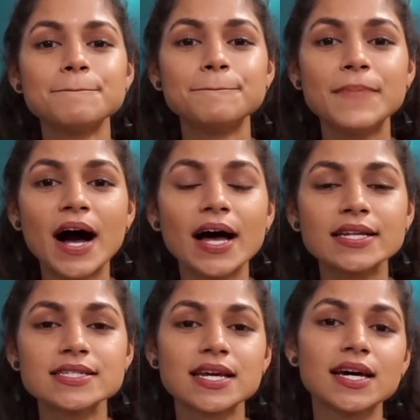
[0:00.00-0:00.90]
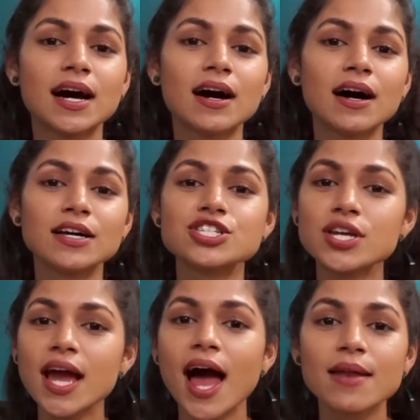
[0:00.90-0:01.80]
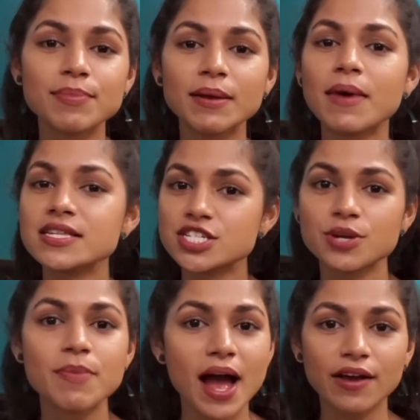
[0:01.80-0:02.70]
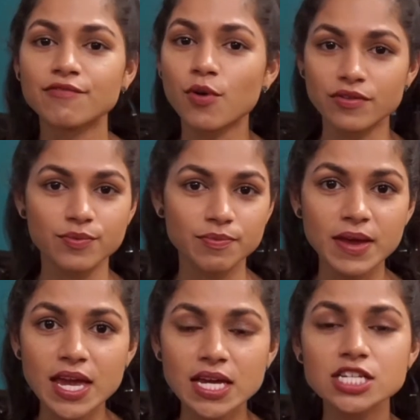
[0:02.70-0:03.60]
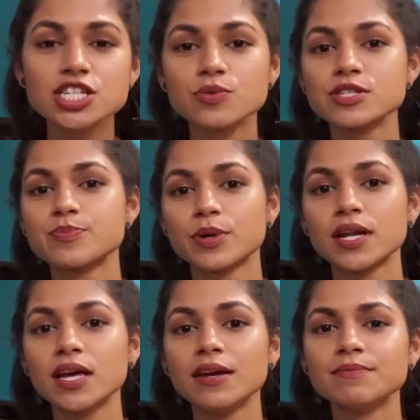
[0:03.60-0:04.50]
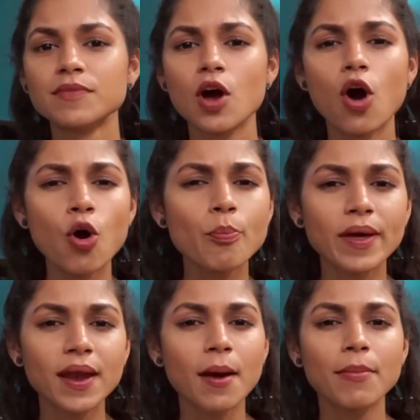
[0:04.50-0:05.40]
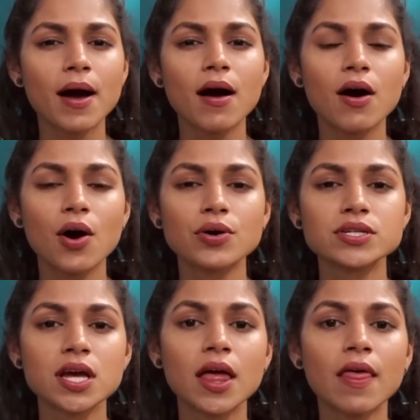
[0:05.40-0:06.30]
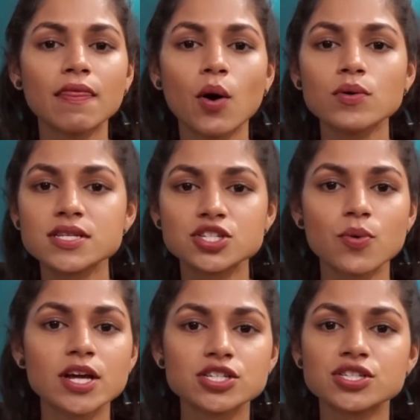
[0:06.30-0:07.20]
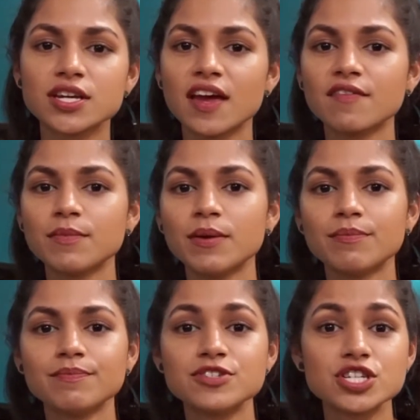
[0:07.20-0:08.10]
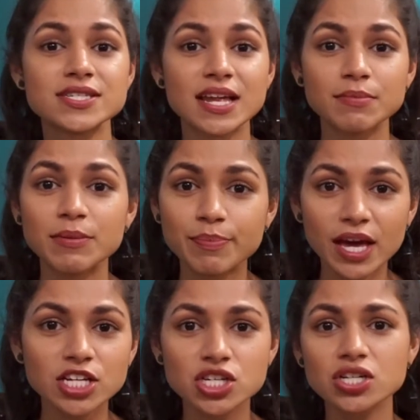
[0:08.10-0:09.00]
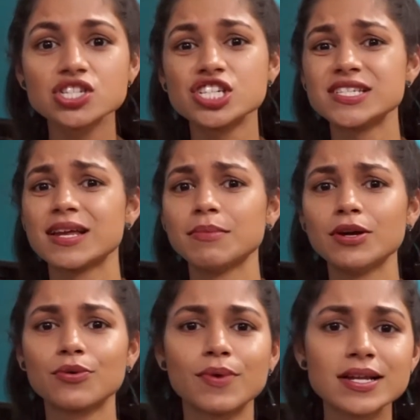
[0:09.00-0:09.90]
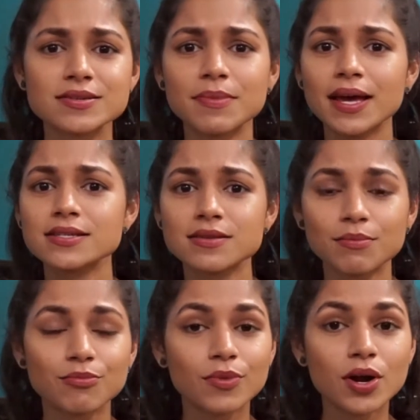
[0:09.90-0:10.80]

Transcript: but she had been messaging back and forth with me. She was pretty open about the whole situation. She sent me pictures, she sent me her resume, some